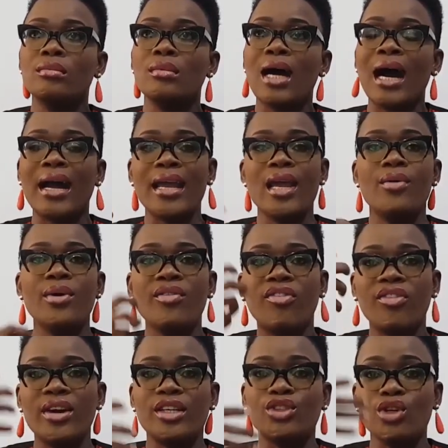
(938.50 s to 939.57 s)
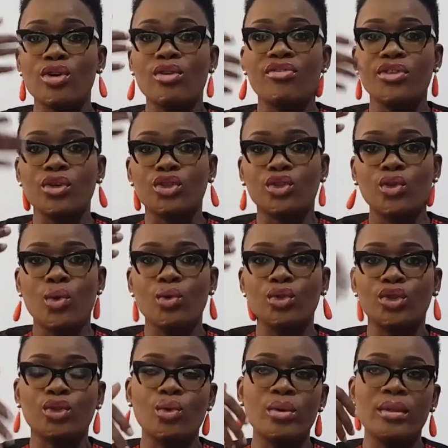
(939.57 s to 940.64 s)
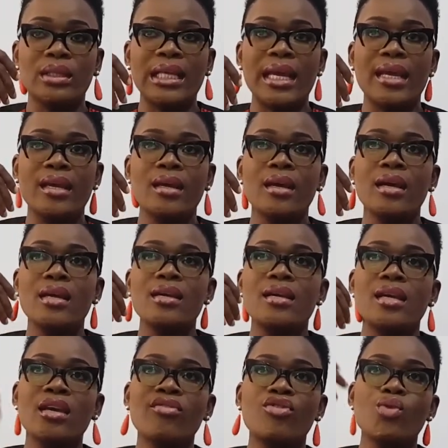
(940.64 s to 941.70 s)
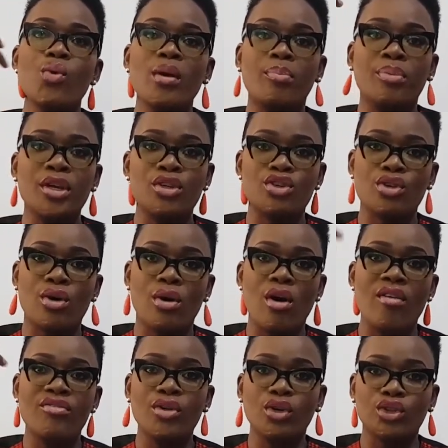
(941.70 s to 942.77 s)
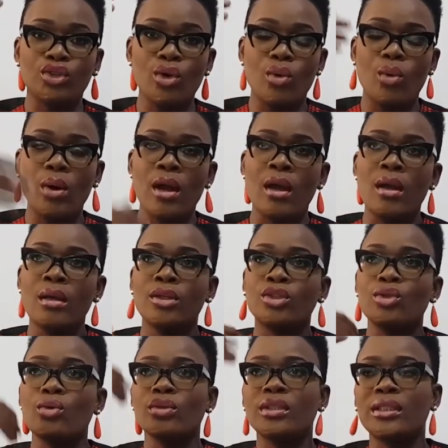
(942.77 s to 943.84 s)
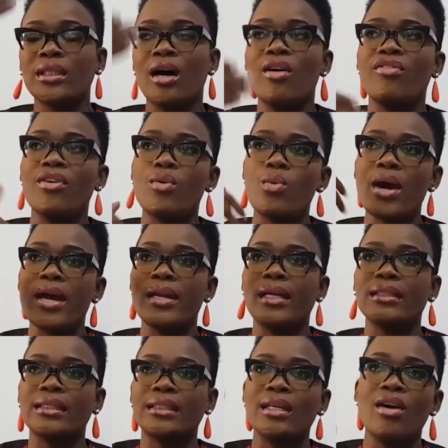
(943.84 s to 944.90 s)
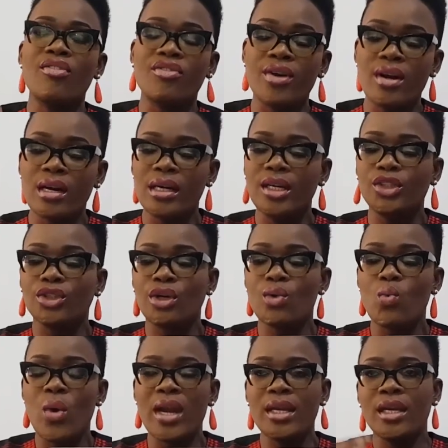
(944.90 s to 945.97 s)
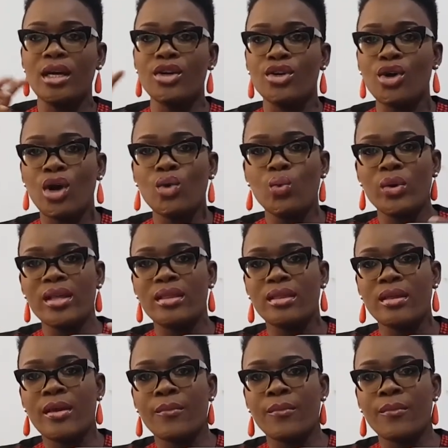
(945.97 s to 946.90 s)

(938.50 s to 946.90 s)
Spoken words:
are a reflection of your soul. So they give you a picture of your soul. So self-awareness, self-regulation, when you're done with